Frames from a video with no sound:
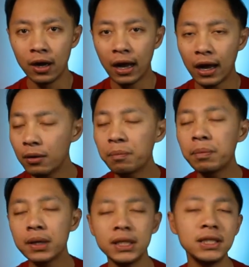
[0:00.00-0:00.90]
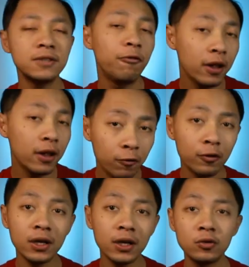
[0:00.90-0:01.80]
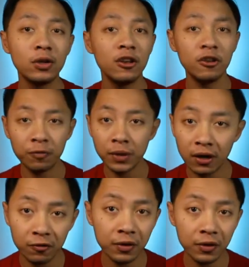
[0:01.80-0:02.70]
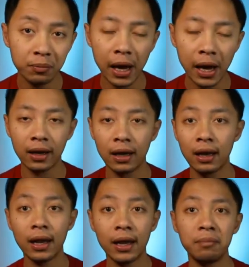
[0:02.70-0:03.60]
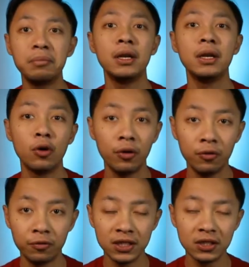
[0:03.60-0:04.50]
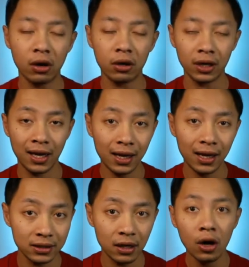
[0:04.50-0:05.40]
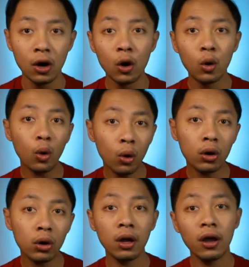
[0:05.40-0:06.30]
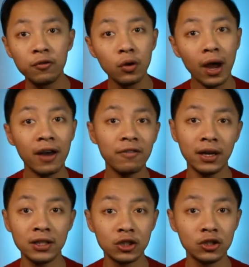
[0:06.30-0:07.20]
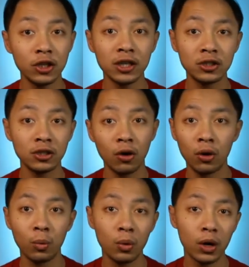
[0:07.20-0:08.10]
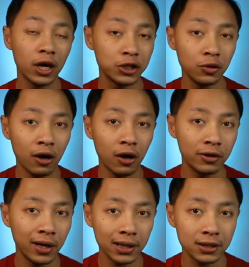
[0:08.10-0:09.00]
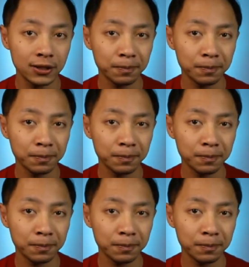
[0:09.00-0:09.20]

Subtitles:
And please feel free to give me a feedback and let me know if these are the case or if you have any suggestion on what I should cover next.